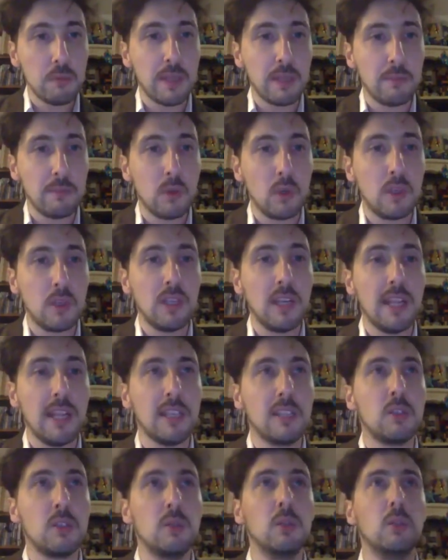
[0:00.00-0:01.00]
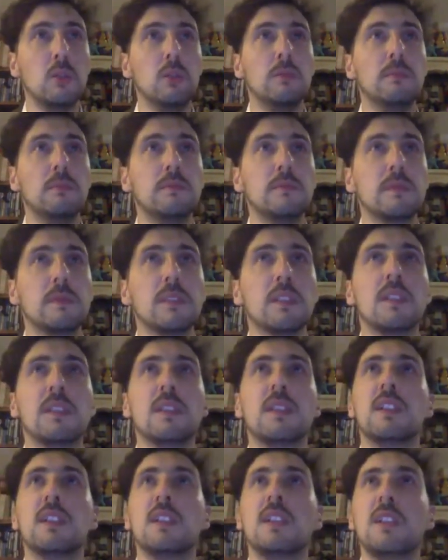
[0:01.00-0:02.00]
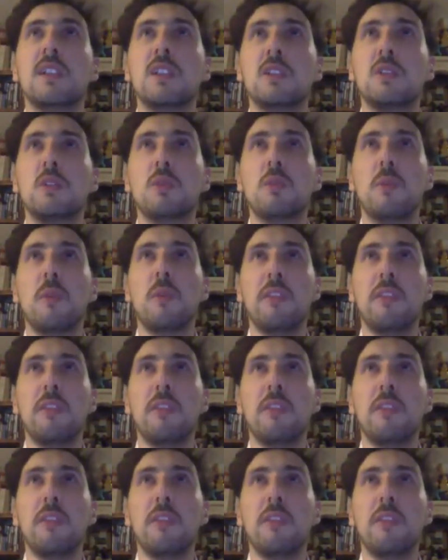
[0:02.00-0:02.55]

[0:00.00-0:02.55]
but more like to to